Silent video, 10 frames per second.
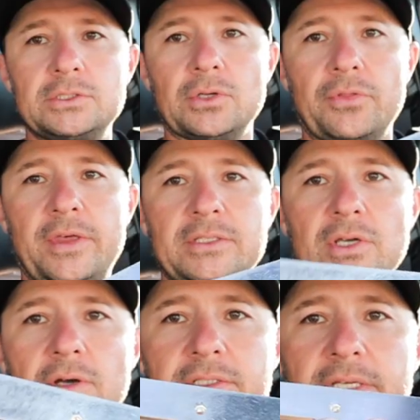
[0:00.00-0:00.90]
So this
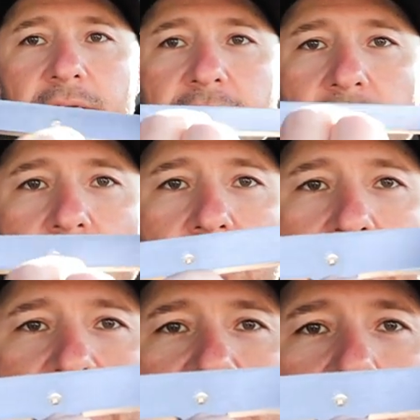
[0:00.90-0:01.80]
hooks into the
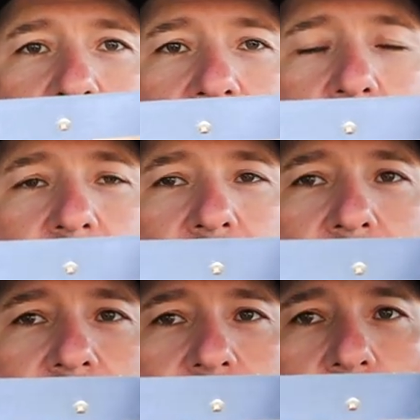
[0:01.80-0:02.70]
3T PAM
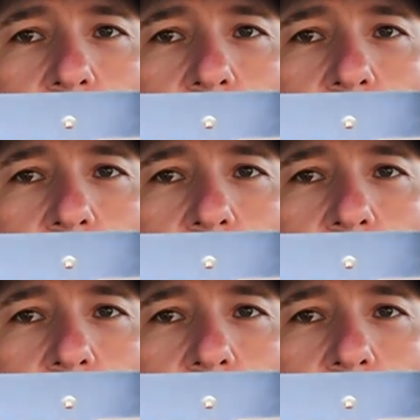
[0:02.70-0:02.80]
and the